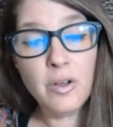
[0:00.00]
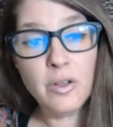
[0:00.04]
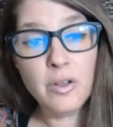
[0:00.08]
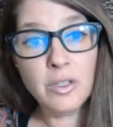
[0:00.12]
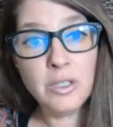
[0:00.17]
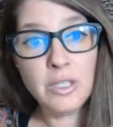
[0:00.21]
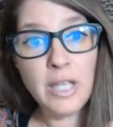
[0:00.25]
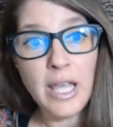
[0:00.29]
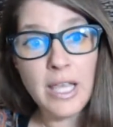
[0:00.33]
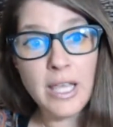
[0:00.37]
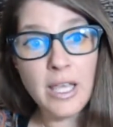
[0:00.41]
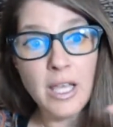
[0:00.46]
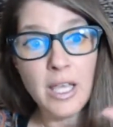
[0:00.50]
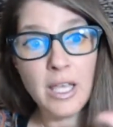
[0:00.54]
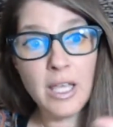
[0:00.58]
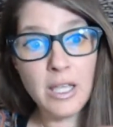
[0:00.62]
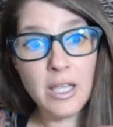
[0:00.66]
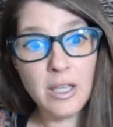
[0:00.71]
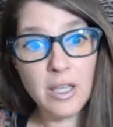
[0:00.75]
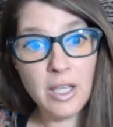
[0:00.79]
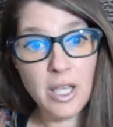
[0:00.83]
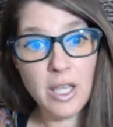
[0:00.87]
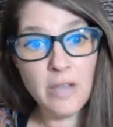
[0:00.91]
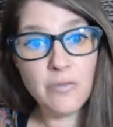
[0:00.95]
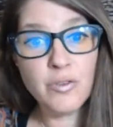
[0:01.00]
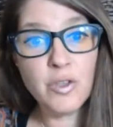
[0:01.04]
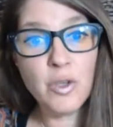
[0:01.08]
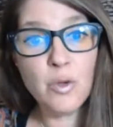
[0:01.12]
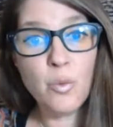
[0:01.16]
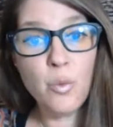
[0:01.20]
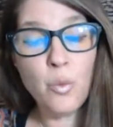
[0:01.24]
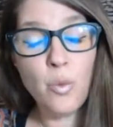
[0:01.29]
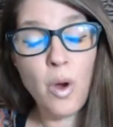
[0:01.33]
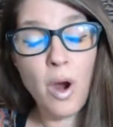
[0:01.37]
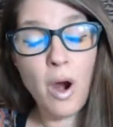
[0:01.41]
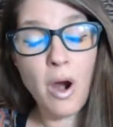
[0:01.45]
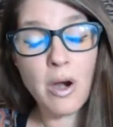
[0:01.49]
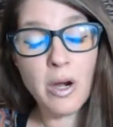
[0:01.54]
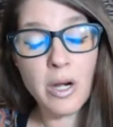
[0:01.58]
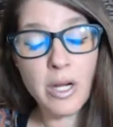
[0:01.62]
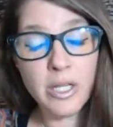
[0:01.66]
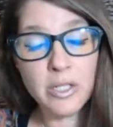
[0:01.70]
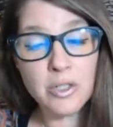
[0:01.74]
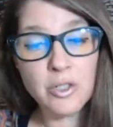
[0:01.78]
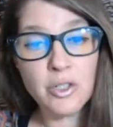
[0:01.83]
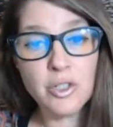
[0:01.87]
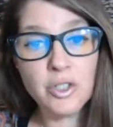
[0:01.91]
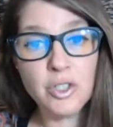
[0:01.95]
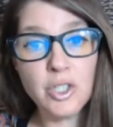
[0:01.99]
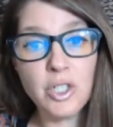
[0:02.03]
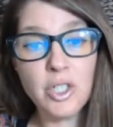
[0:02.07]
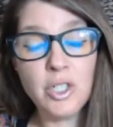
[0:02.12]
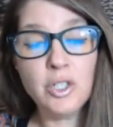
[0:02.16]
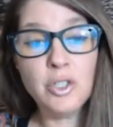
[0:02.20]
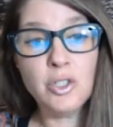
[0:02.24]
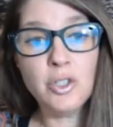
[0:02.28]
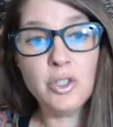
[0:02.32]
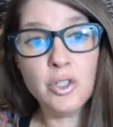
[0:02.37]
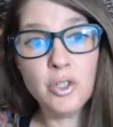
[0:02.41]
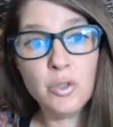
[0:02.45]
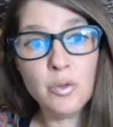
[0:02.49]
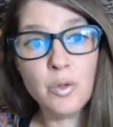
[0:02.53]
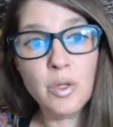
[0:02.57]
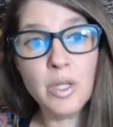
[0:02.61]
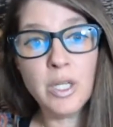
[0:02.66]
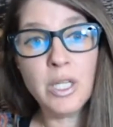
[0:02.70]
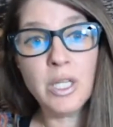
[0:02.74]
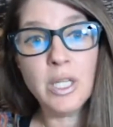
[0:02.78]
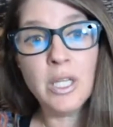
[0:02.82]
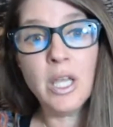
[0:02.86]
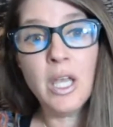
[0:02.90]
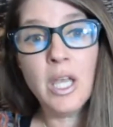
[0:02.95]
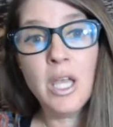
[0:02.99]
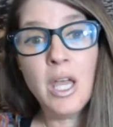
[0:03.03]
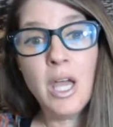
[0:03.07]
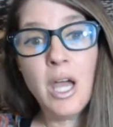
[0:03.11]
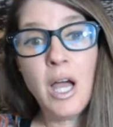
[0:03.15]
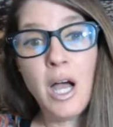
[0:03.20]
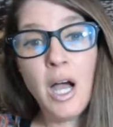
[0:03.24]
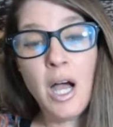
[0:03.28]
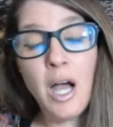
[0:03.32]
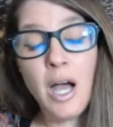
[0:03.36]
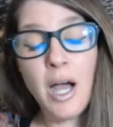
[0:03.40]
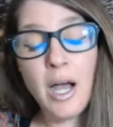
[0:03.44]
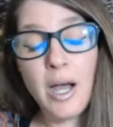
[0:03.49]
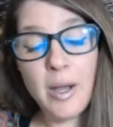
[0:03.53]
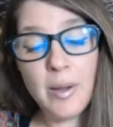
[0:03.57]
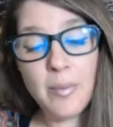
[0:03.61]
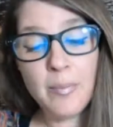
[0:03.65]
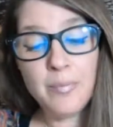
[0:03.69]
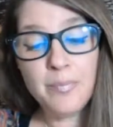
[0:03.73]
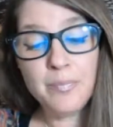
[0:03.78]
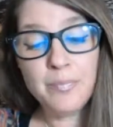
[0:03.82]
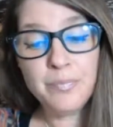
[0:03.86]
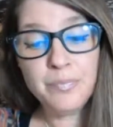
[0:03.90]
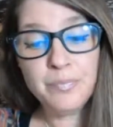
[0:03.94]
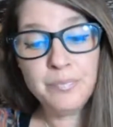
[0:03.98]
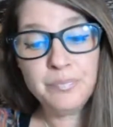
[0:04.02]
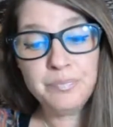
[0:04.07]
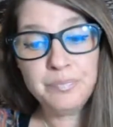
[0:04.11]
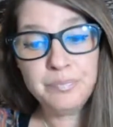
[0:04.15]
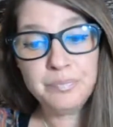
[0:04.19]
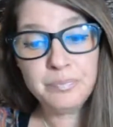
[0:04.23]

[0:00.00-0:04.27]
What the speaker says: like if you are interested in doing a